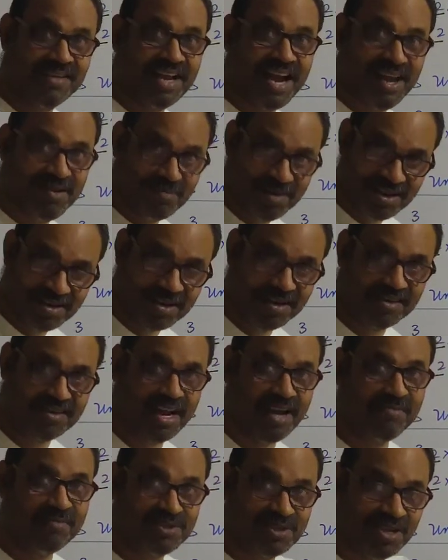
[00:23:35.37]
time, 100
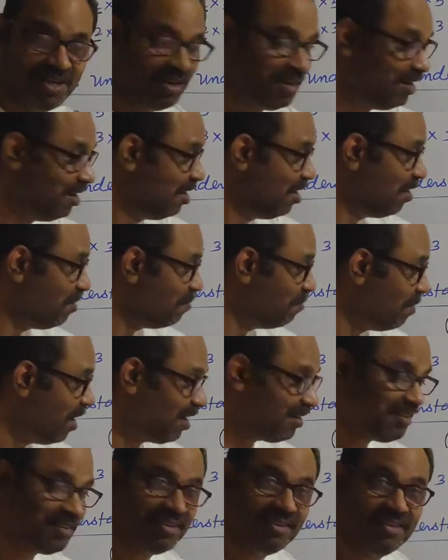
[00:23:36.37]
times here.
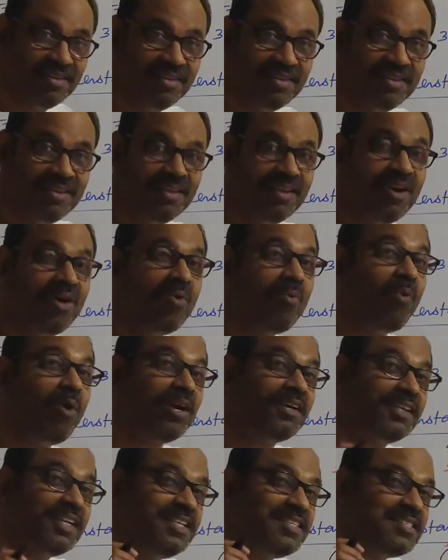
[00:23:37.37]
But
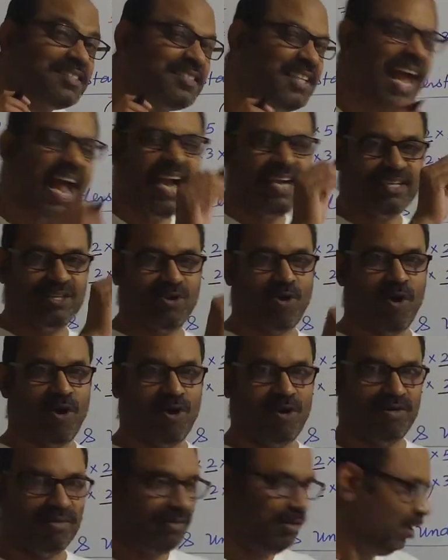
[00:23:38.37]
what is that
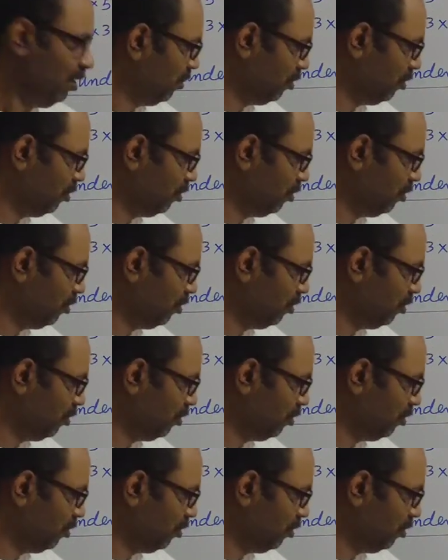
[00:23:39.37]
called?